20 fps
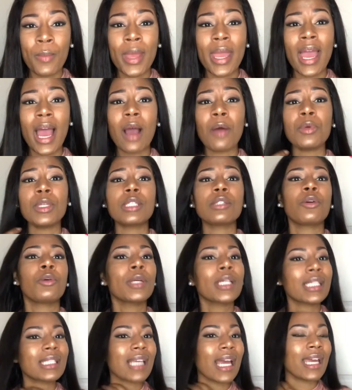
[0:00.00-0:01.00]
I was so
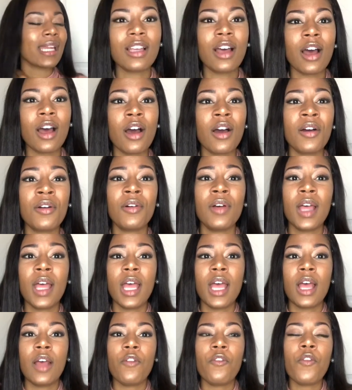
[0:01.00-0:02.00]
excited. So
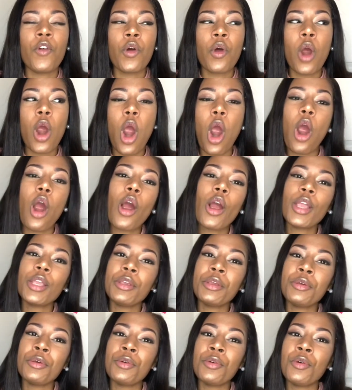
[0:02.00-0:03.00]
for all
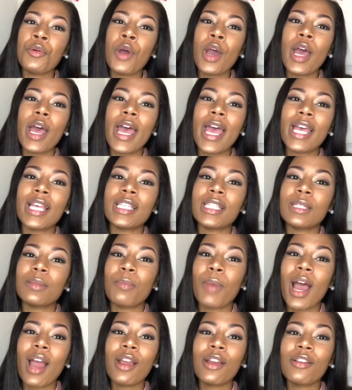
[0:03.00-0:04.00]
you
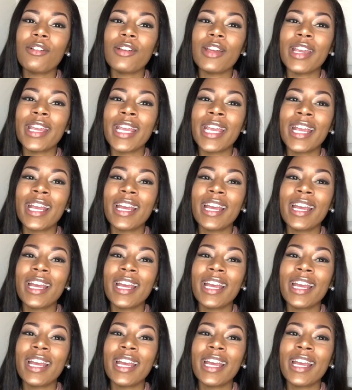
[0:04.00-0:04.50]
aspiring